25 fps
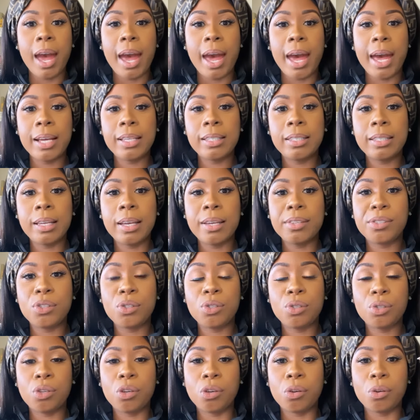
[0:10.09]

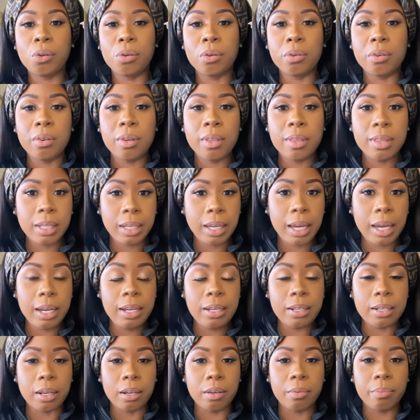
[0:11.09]
Access to the
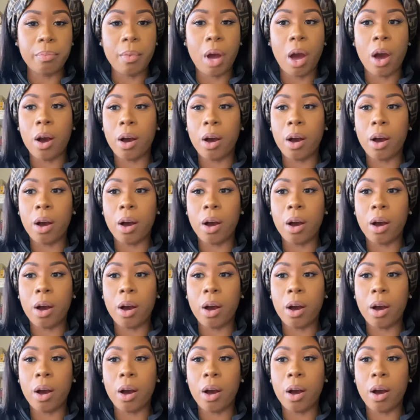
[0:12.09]
kingdom,